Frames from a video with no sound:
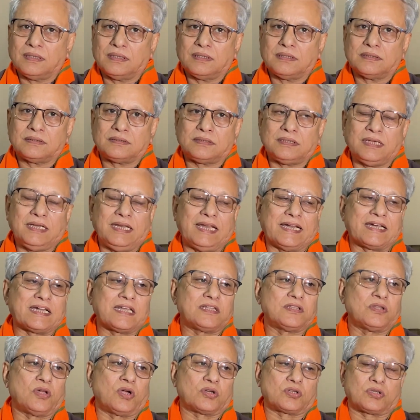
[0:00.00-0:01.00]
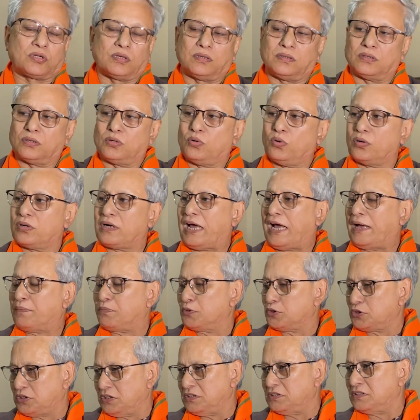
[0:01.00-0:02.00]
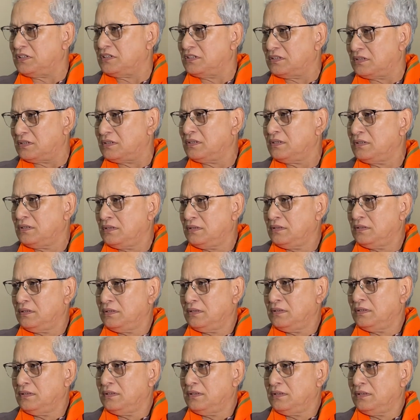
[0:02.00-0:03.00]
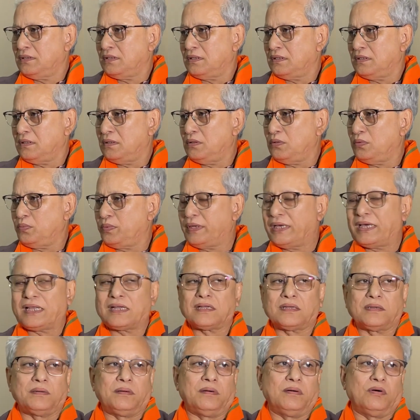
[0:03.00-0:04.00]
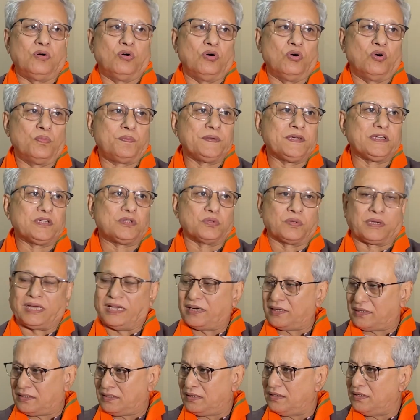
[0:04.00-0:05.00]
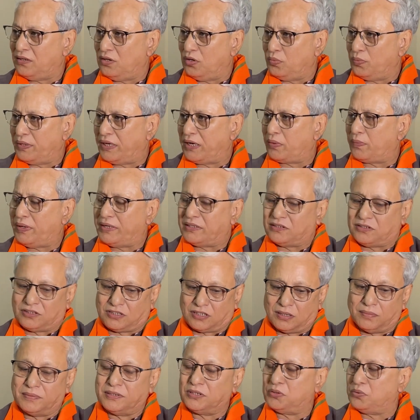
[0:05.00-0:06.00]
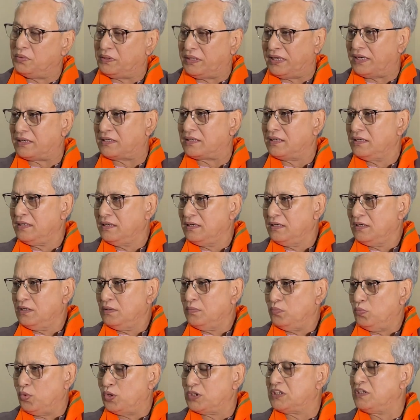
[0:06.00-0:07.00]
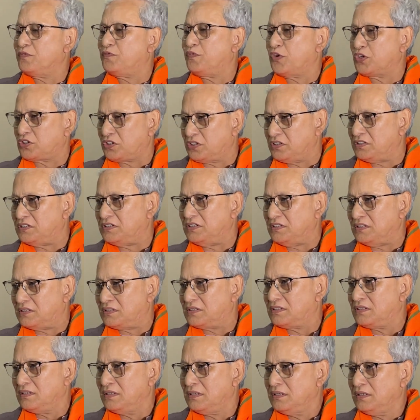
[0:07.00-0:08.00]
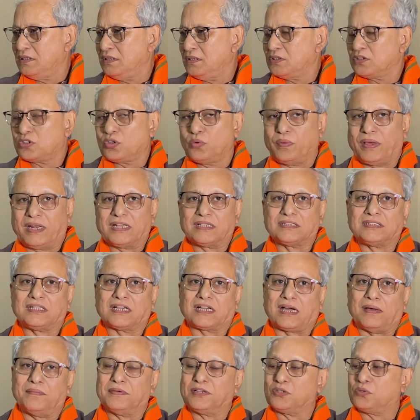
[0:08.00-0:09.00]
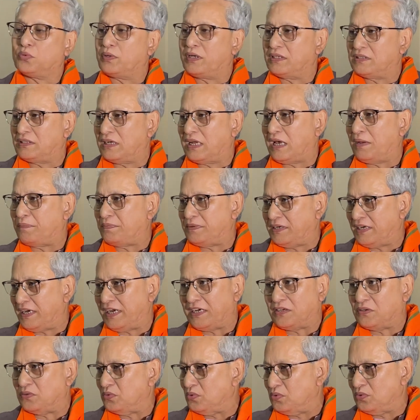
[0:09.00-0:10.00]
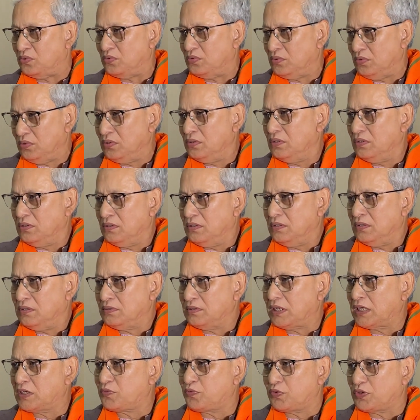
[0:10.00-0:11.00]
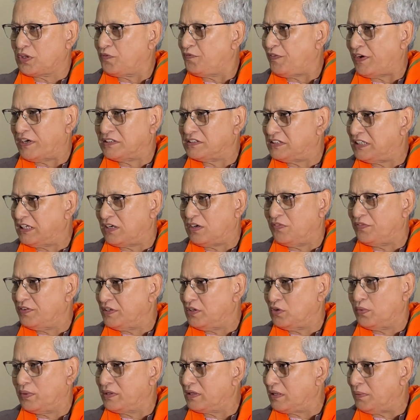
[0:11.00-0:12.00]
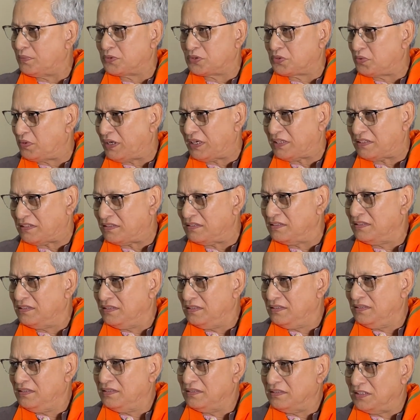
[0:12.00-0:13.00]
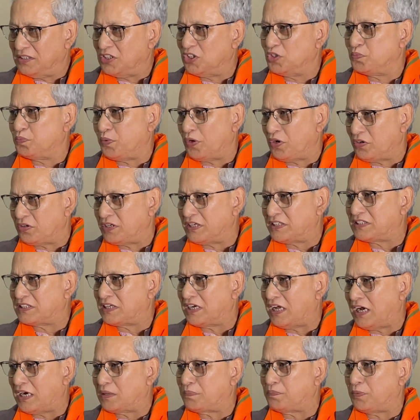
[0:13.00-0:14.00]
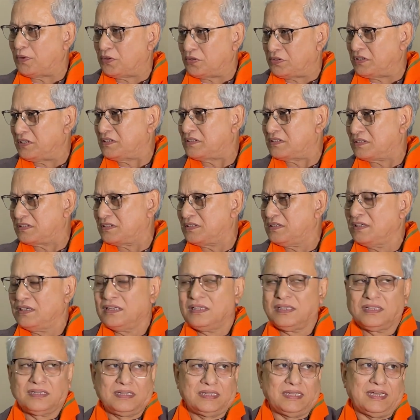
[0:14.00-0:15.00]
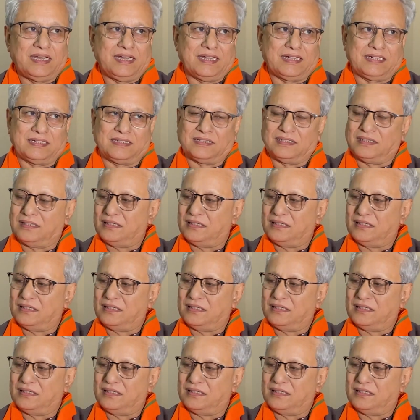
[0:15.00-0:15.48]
See, let us not go on hypothesis. We are hoping to get, or we are quite determined to get, more than 40 seats. So where is the coming together happening, I don't know. Just for the fun sake of it, no one comes together. This is politics and hard politics. And